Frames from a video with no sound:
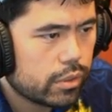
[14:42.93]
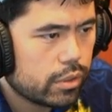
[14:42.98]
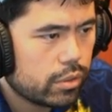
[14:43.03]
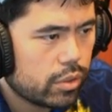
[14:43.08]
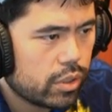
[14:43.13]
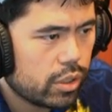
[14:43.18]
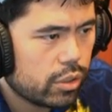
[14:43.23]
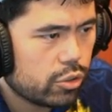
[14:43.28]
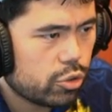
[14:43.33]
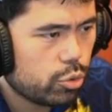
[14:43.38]

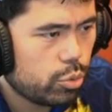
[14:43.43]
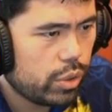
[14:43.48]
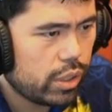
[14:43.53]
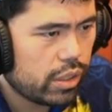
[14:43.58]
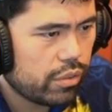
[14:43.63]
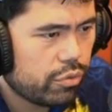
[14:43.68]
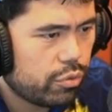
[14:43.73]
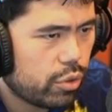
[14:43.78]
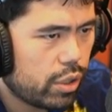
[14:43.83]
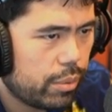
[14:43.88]
It was Queen
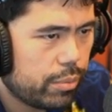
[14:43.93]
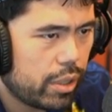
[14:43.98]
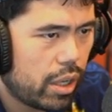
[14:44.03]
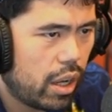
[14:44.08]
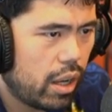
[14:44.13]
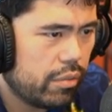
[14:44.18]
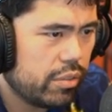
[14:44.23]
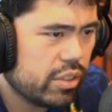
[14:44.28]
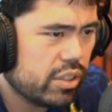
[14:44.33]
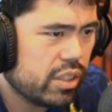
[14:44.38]
f4. I mean,
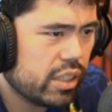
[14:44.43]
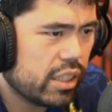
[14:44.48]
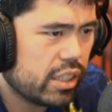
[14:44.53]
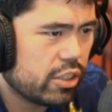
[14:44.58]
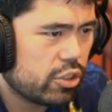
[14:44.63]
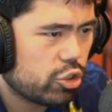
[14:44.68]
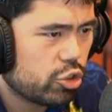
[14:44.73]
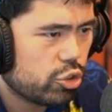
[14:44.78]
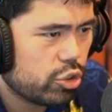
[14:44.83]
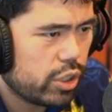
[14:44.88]
obviously I
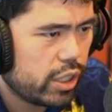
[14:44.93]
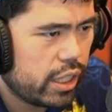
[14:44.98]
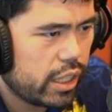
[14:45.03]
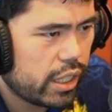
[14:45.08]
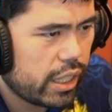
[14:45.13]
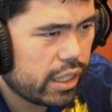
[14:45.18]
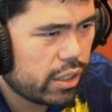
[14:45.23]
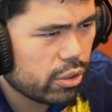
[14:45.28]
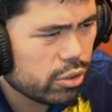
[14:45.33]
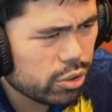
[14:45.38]
can trade.
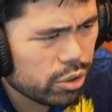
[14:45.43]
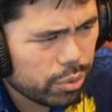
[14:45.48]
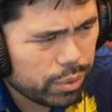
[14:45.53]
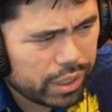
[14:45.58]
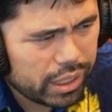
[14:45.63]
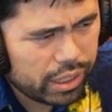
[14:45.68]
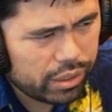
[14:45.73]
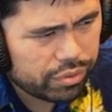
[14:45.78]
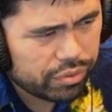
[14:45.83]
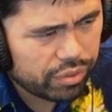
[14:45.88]
I can also go
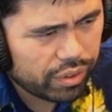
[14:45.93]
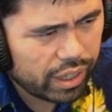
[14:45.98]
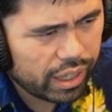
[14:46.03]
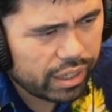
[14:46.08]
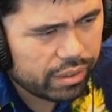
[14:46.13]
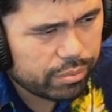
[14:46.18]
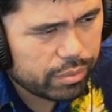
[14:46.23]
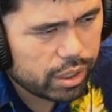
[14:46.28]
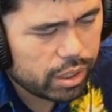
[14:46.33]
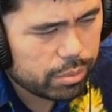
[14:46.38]

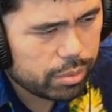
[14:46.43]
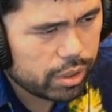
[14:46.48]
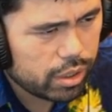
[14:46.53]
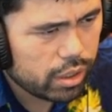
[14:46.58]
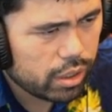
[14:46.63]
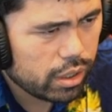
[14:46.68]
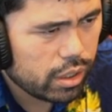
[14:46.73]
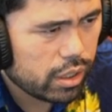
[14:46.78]
e5 maybe.